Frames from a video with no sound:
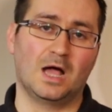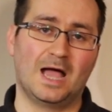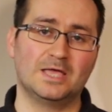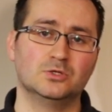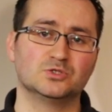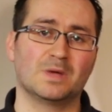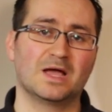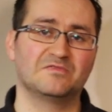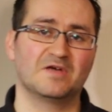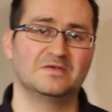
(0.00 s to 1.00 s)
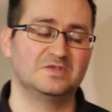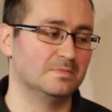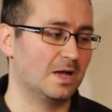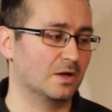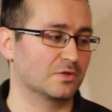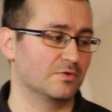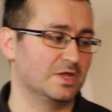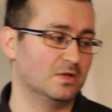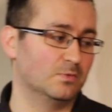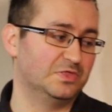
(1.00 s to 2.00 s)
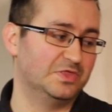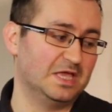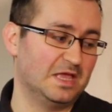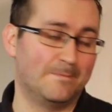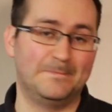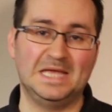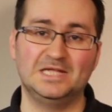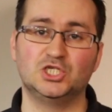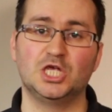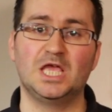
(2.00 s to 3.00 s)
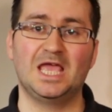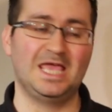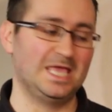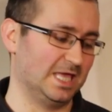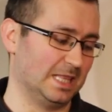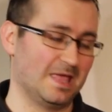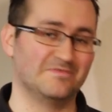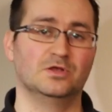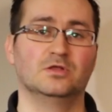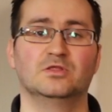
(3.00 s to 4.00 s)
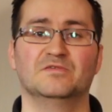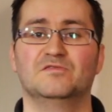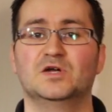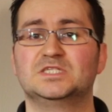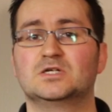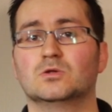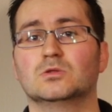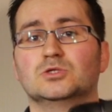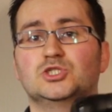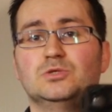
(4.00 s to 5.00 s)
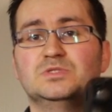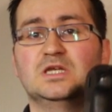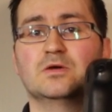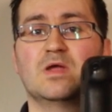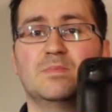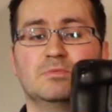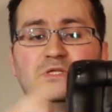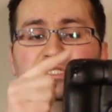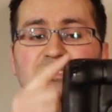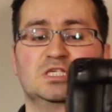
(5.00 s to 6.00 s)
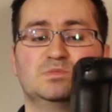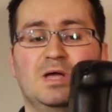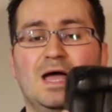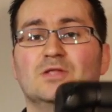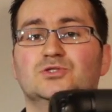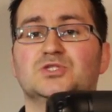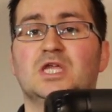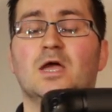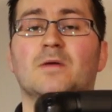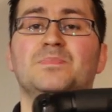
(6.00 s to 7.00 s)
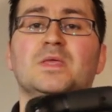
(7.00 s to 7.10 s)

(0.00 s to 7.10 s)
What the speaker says: I use my 5D Mark III with the BGE11, the vertical shooting grip, which is this part just here.